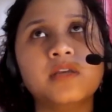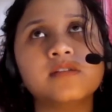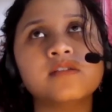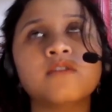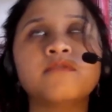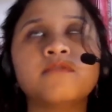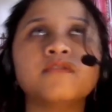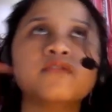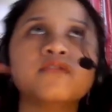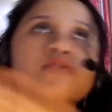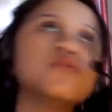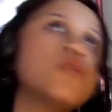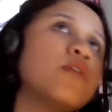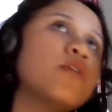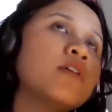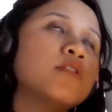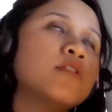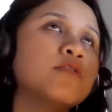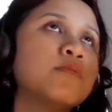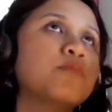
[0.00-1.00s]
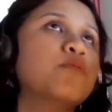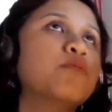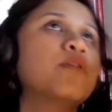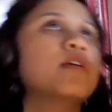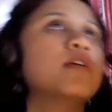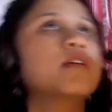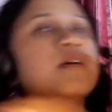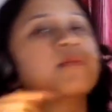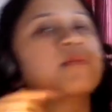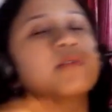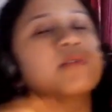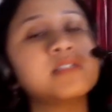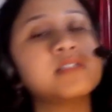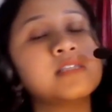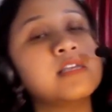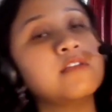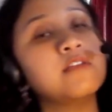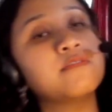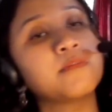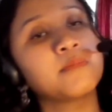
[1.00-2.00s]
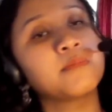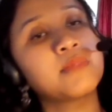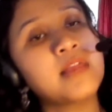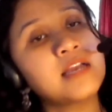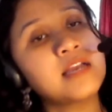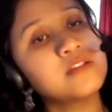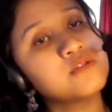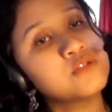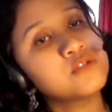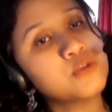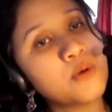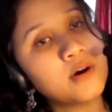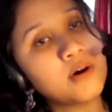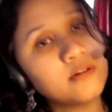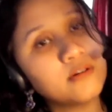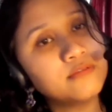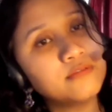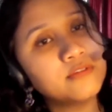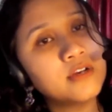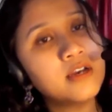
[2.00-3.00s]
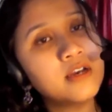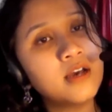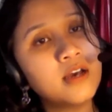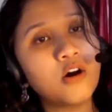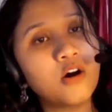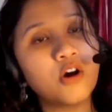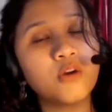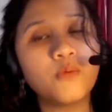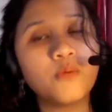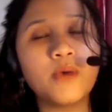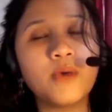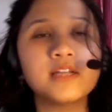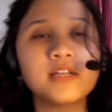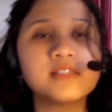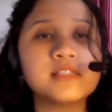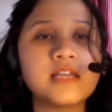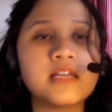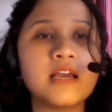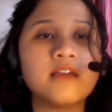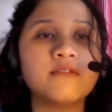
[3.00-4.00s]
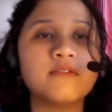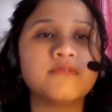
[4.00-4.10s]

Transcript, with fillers: So for tutorial group one, I'm going to see from 10 to 12 on Wednesday.